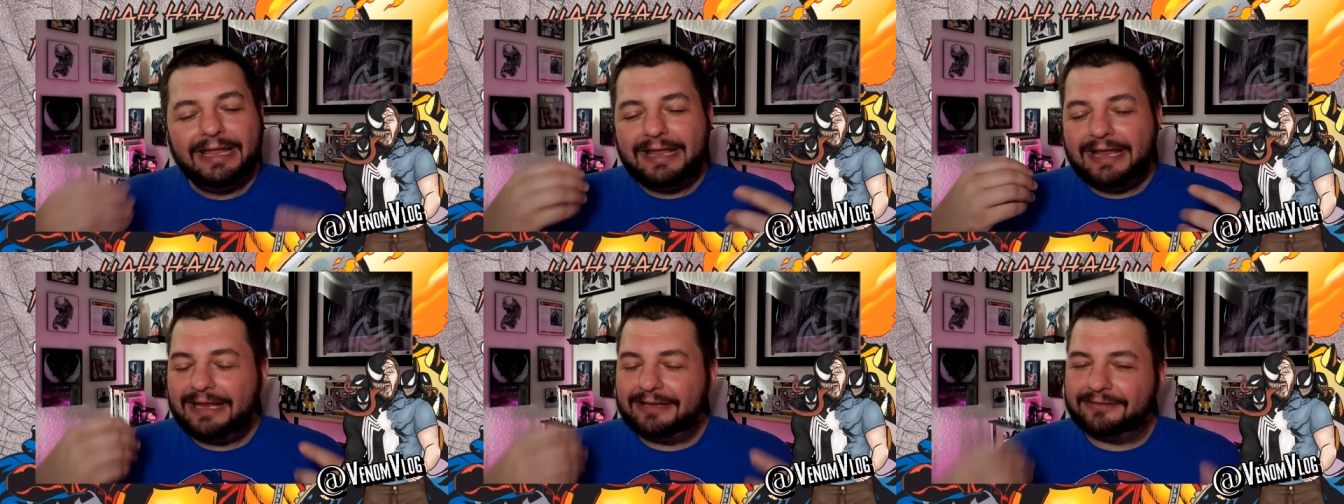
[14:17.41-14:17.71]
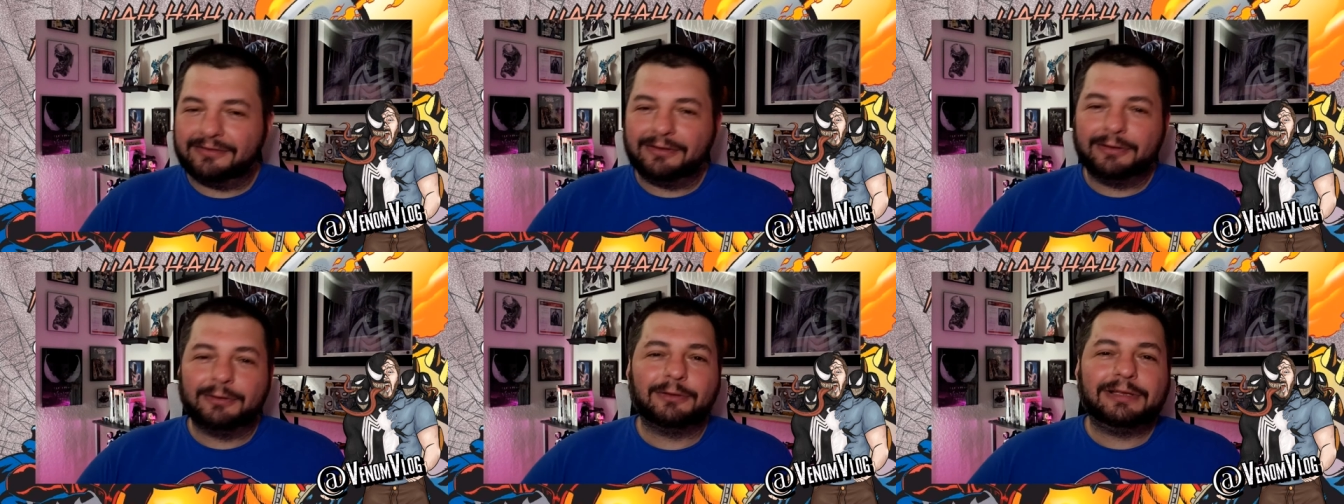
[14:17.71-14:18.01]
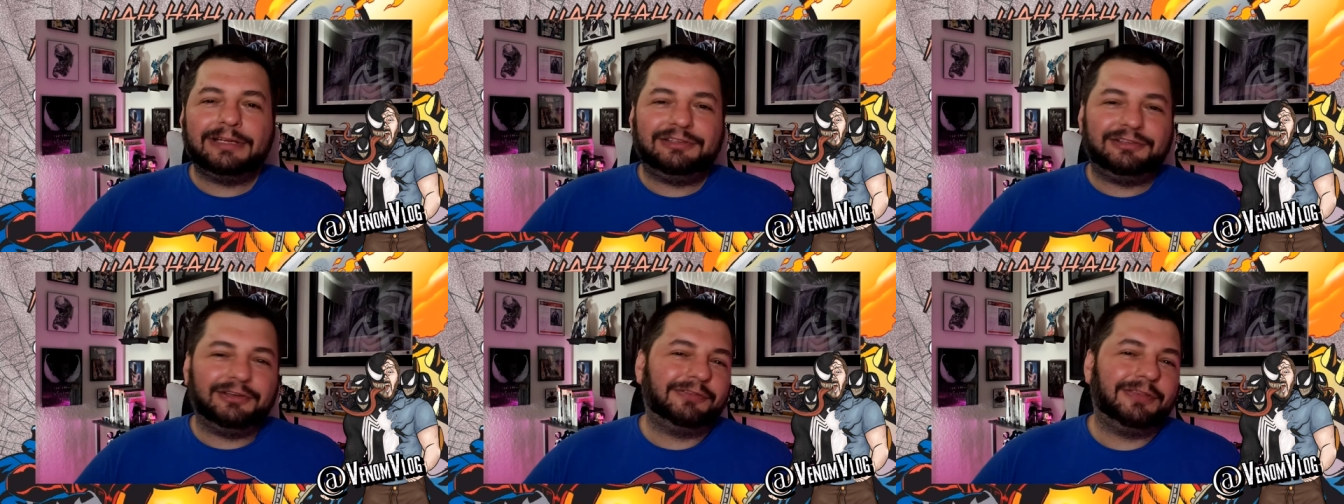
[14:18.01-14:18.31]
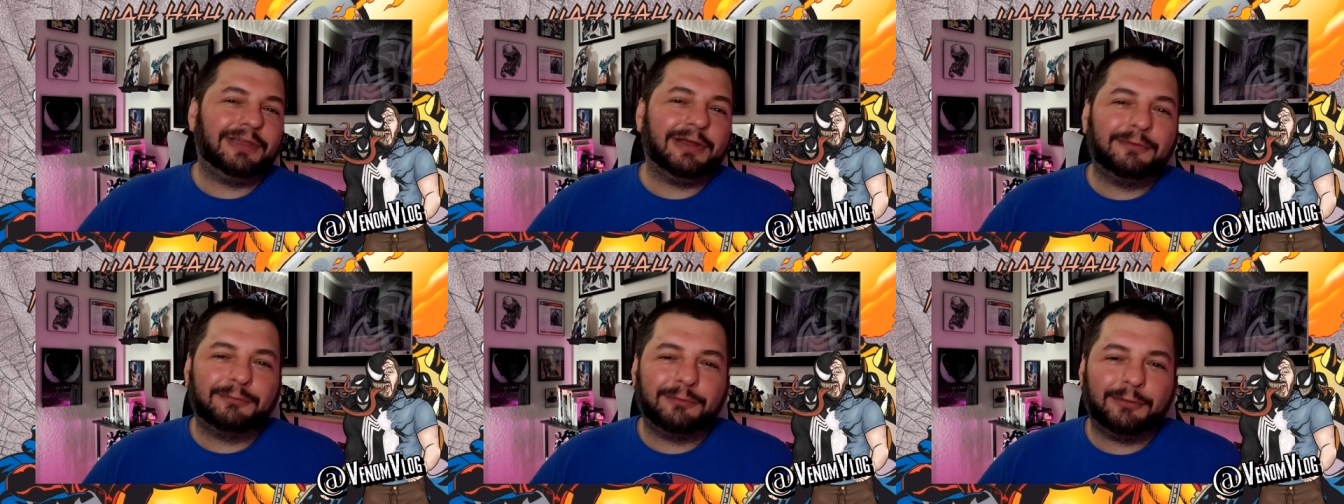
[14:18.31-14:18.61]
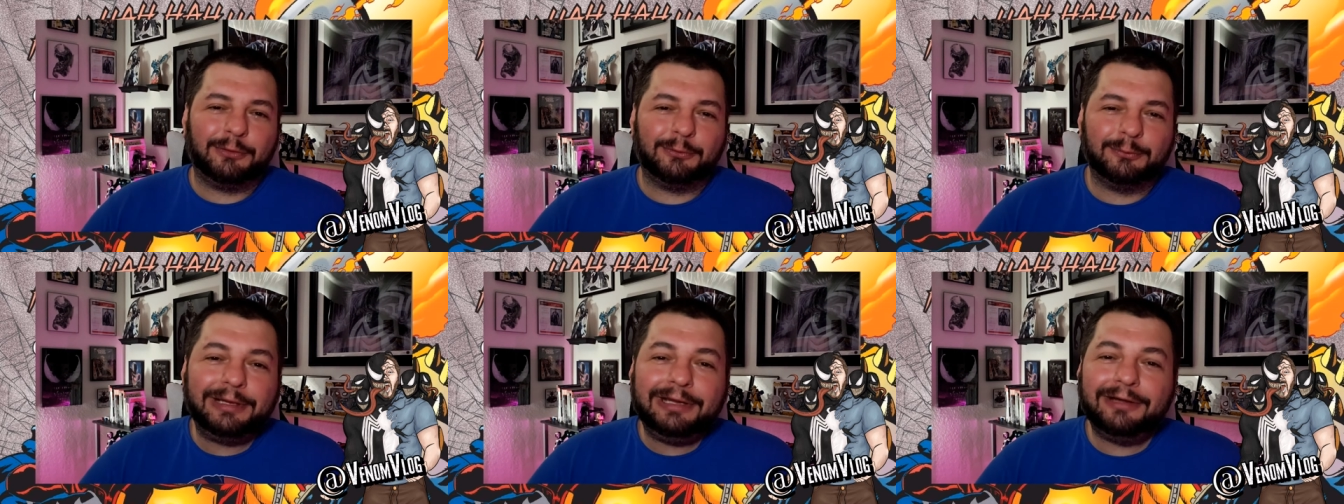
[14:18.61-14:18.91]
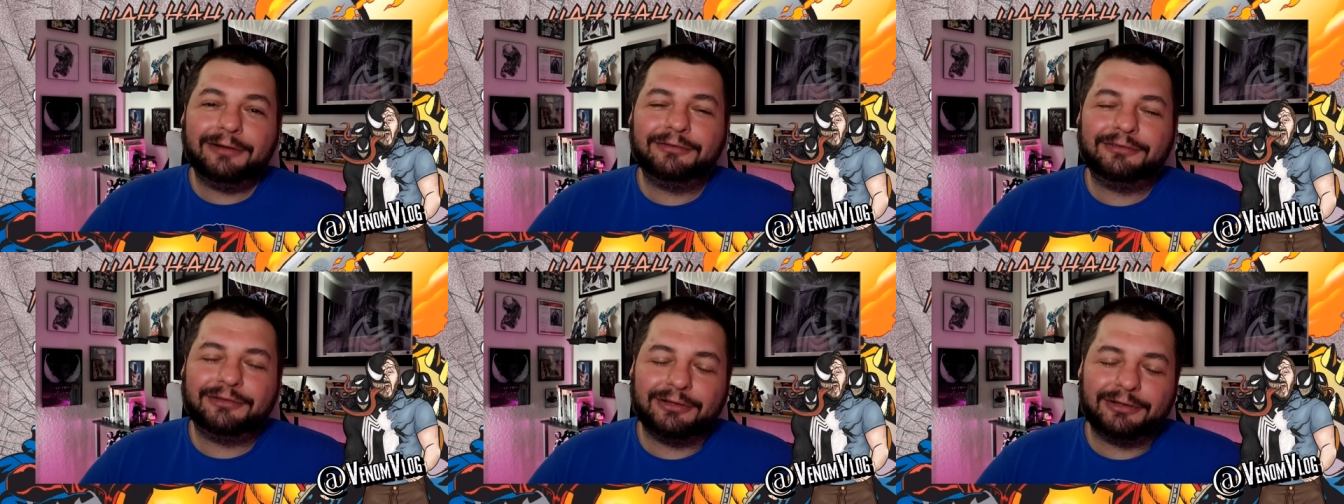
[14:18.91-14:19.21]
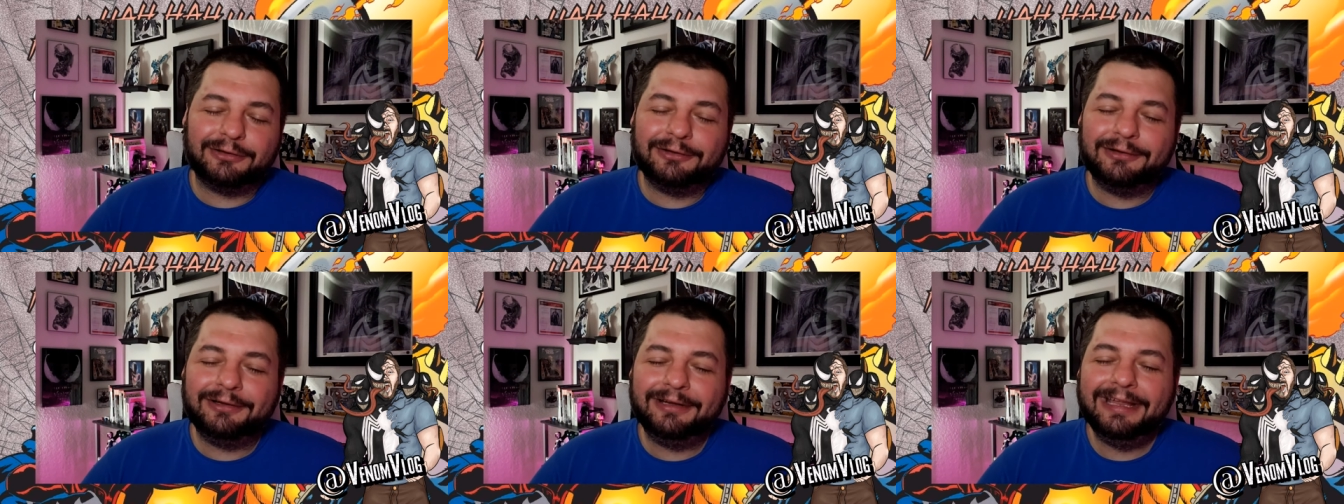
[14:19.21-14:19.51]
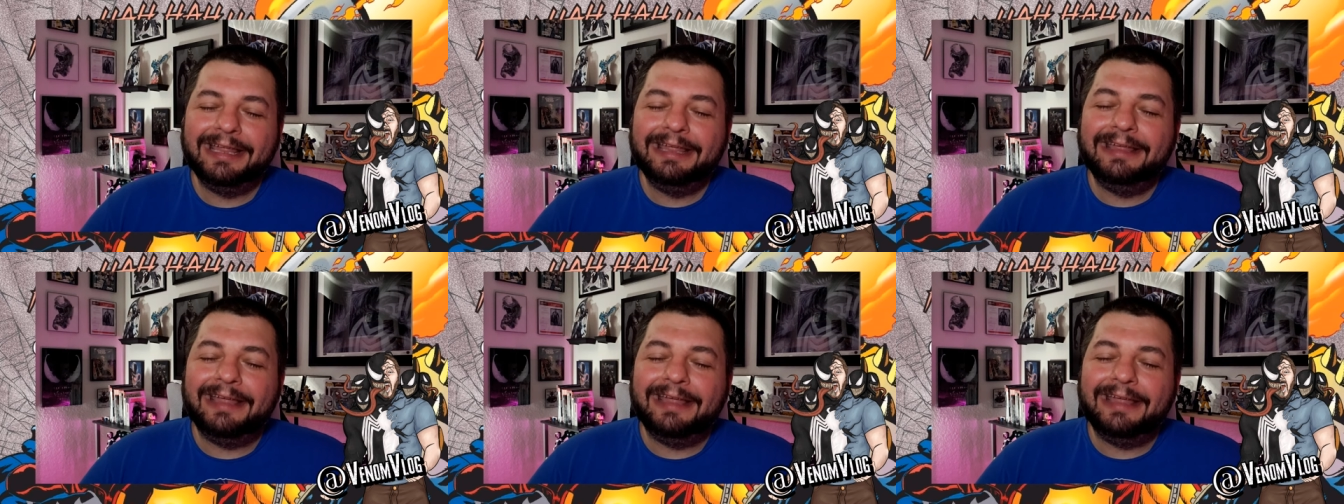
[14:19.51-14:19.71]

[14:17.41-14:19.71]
It's literally just there for the readers to learn.